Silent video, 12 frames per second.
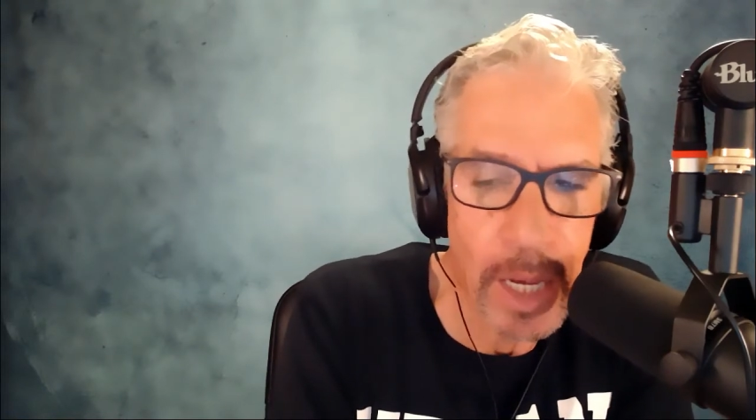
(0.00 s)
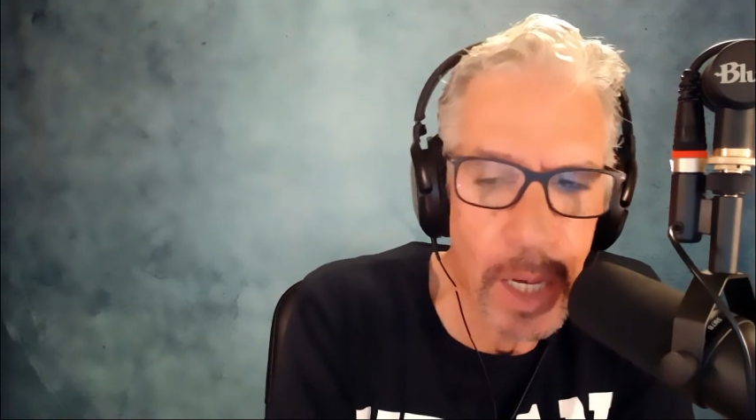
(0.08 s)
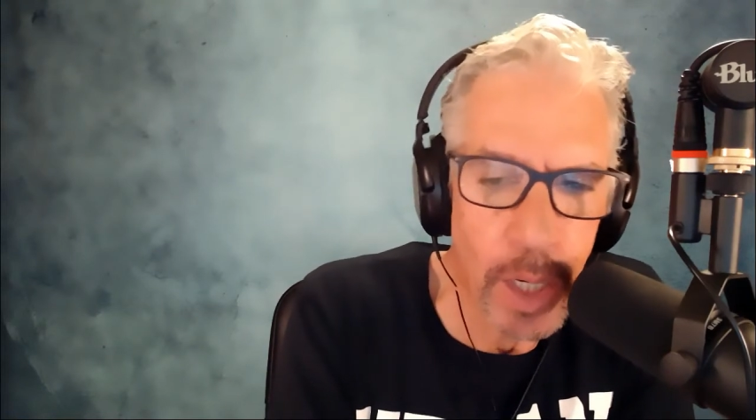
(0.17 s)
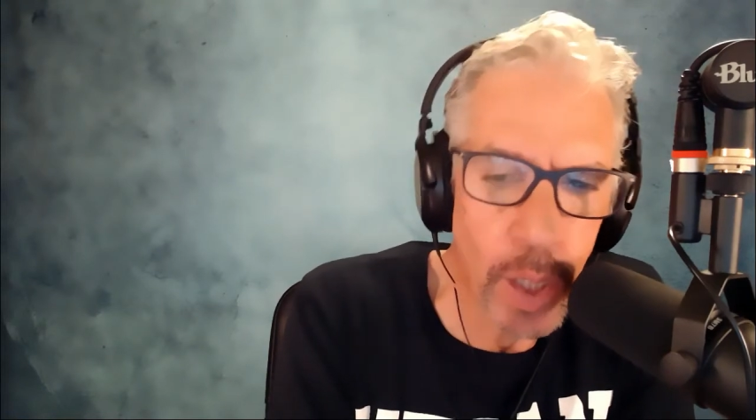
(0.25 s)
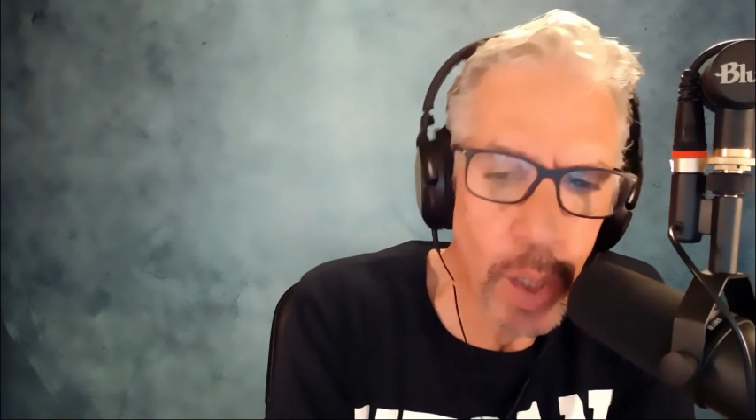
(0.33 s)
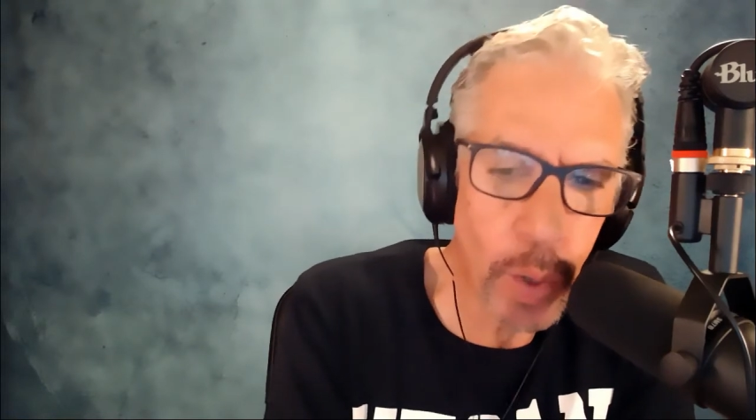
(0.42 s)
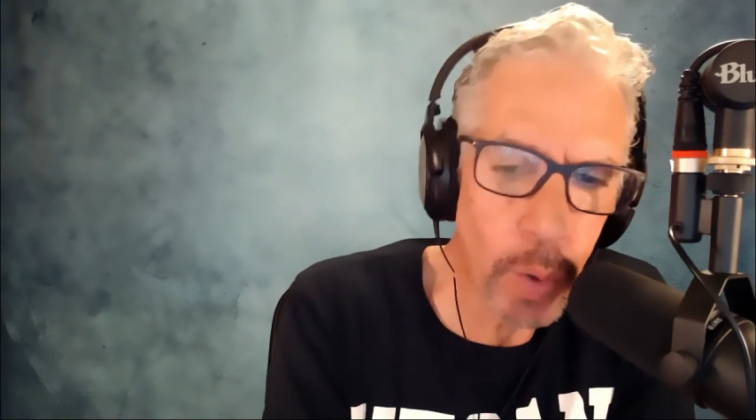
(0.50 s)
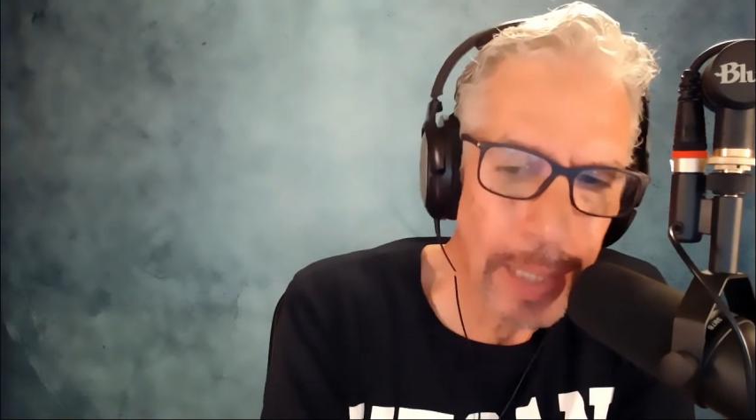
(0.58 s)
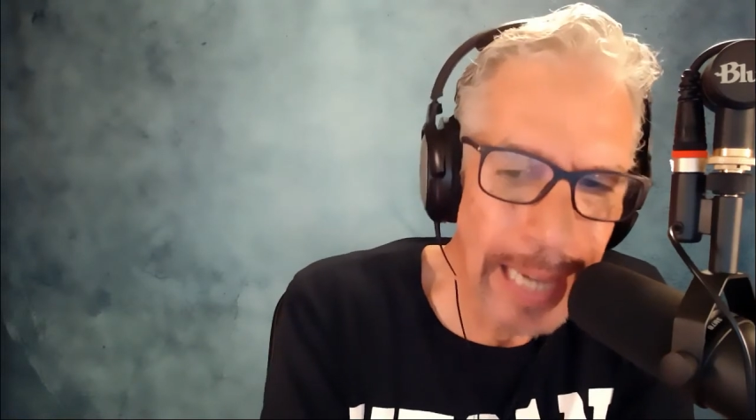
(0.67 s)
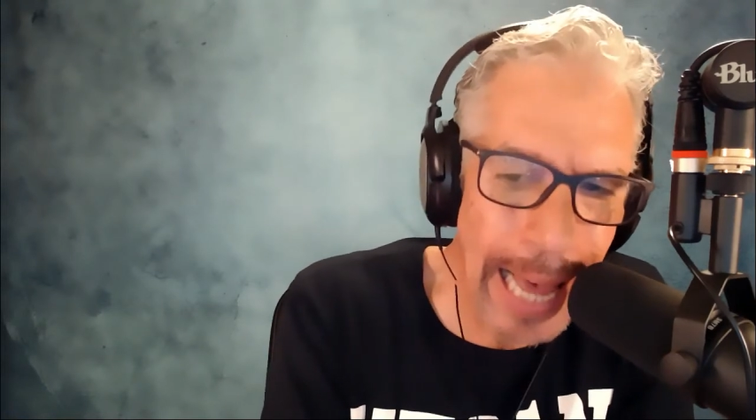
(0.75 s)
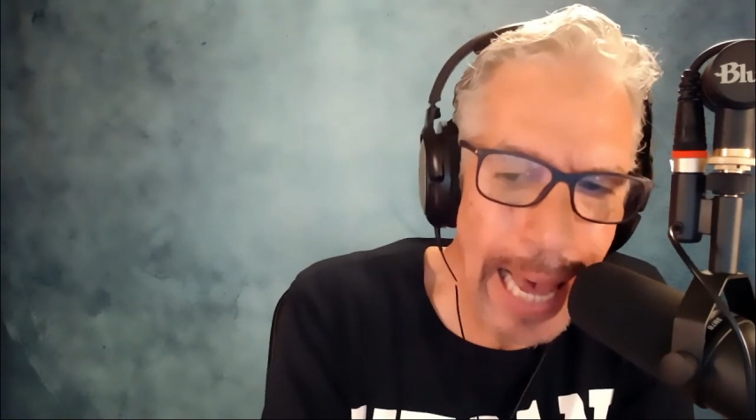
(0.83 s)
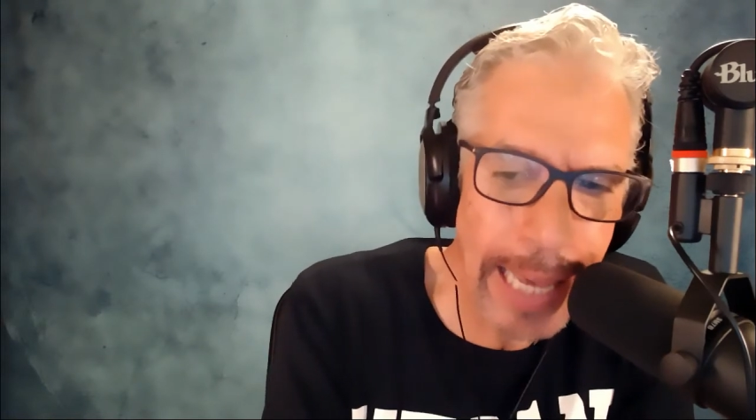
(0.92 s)
You know,
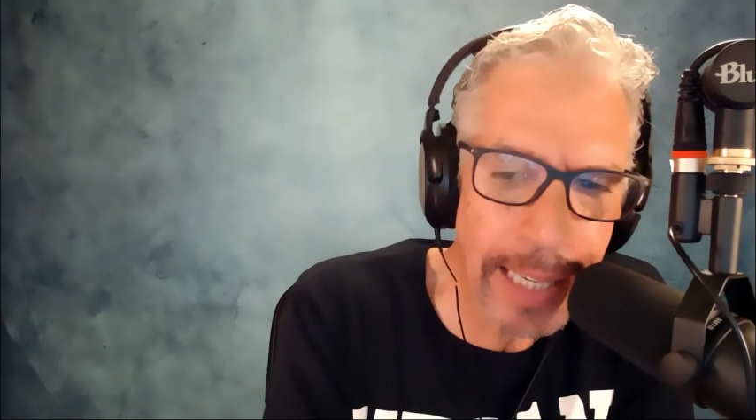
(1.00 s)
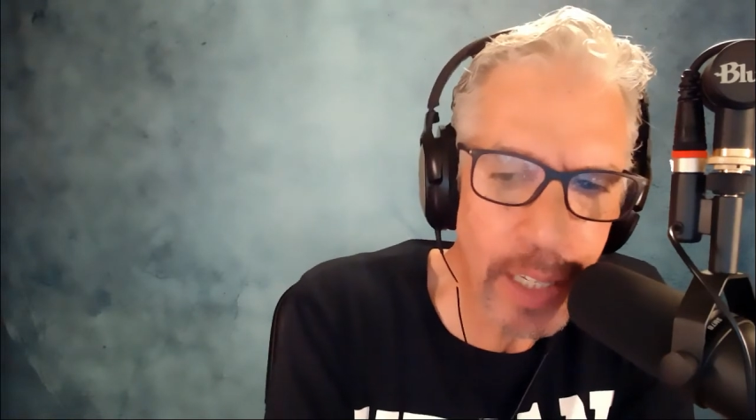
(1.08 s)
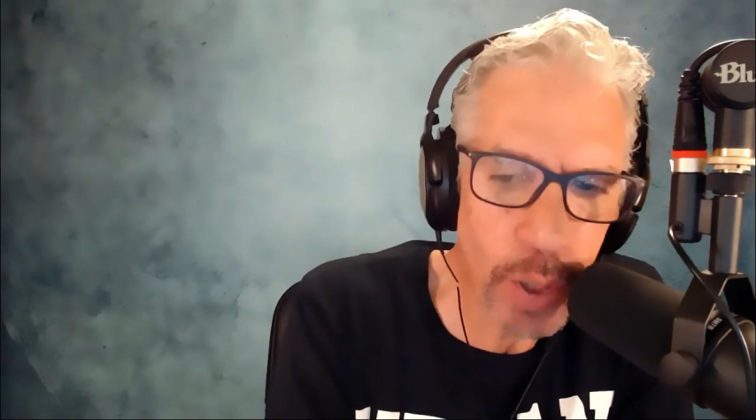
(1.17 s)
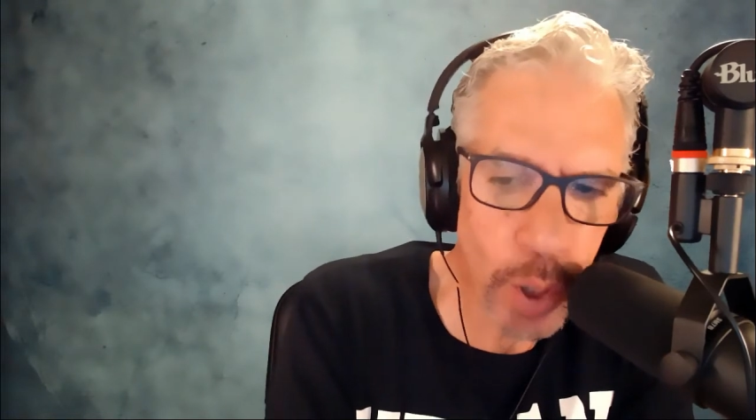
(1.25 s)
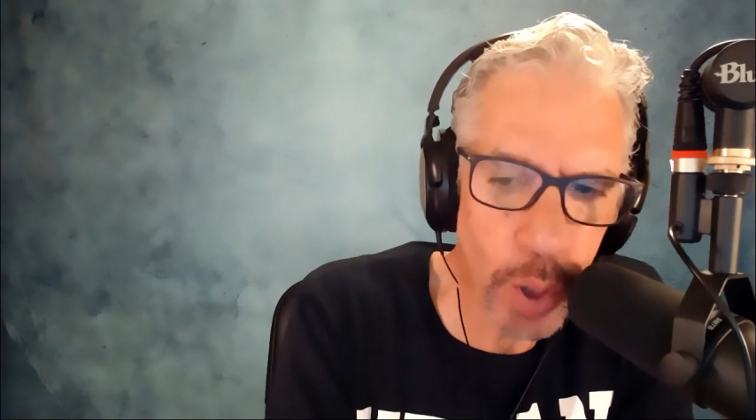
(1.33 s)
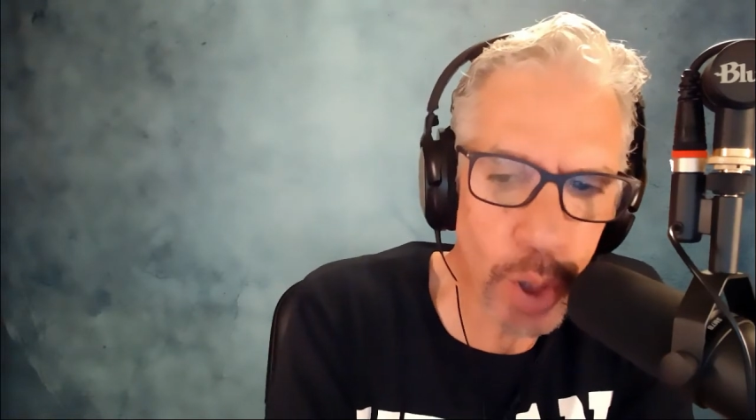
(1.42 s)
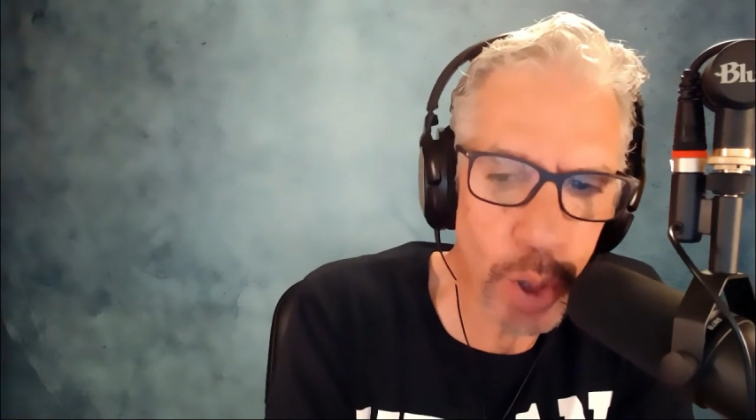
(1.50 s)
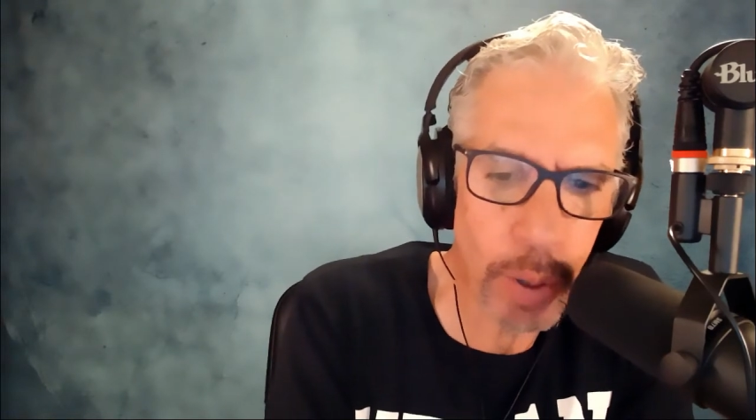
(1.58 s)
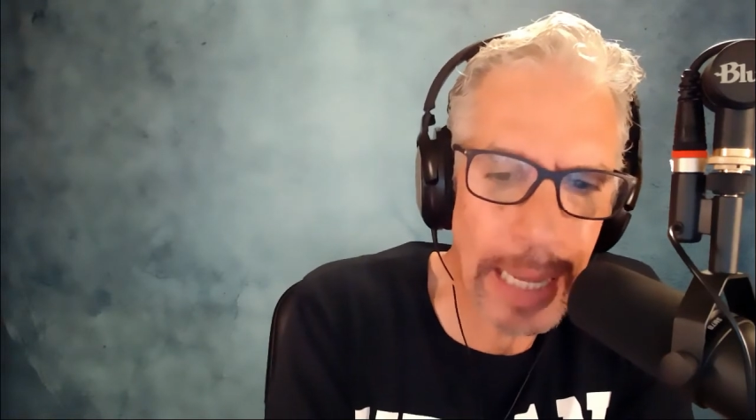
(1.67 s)
lying is also